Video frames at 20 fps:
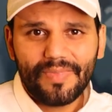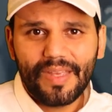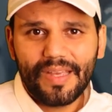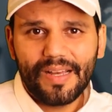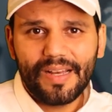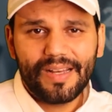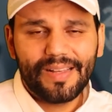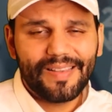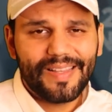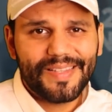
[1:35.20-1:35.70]

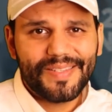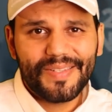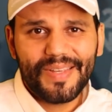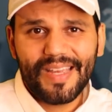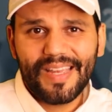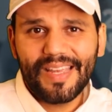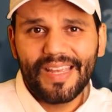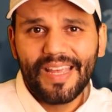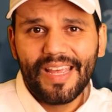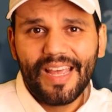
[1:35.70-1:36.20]
uh, let's
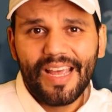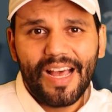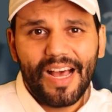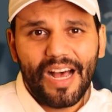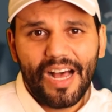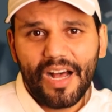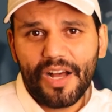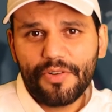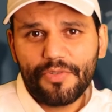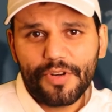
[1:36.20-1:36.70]
say
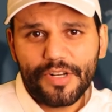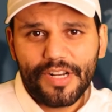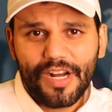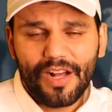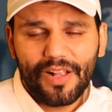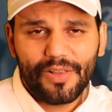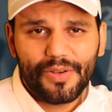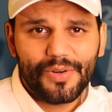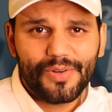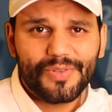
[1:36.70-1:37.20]

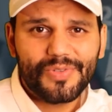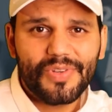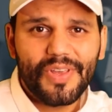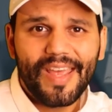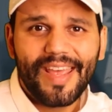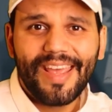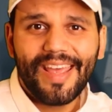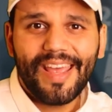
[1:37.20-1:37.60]
$100